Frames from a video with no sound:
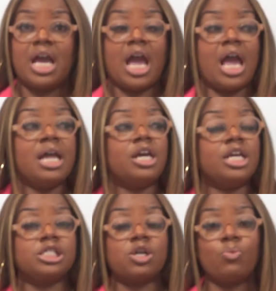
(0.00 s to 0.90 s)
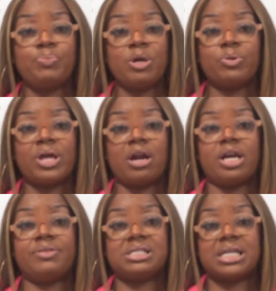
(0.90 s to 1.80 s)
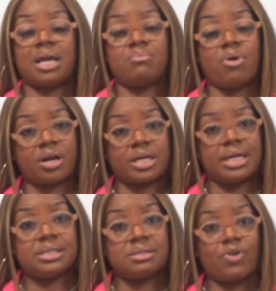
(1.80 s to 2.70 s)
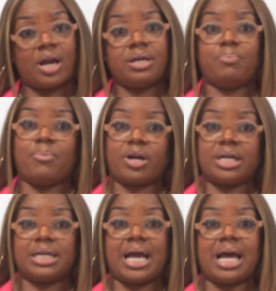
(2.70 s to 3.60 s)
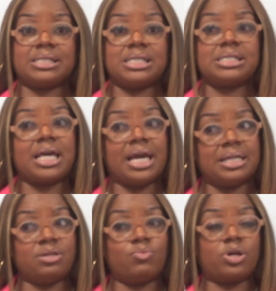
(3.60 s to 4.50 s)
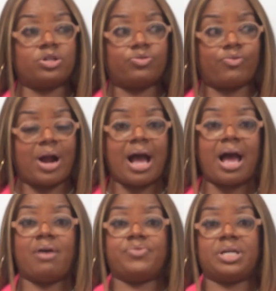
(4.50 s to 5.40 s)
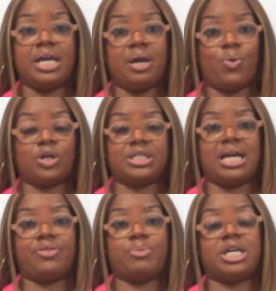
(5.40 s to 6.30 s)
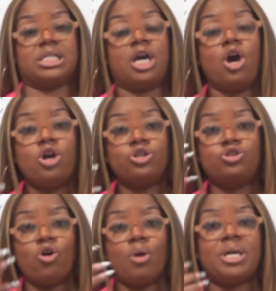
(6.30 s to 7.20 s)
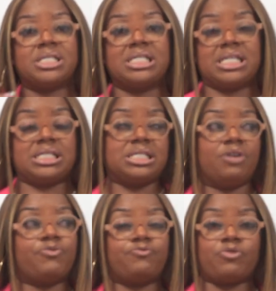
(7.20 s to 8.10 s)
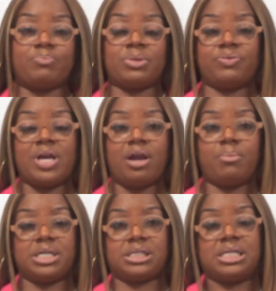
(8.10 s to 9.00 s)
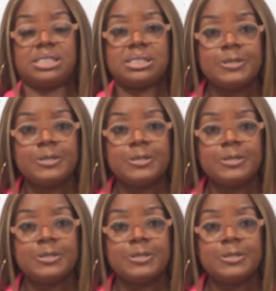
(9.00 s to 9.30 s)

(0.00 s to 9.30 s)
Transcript: And so people that are in the same market, right, a market analysis can thrive. It can work together because your business is different from their business.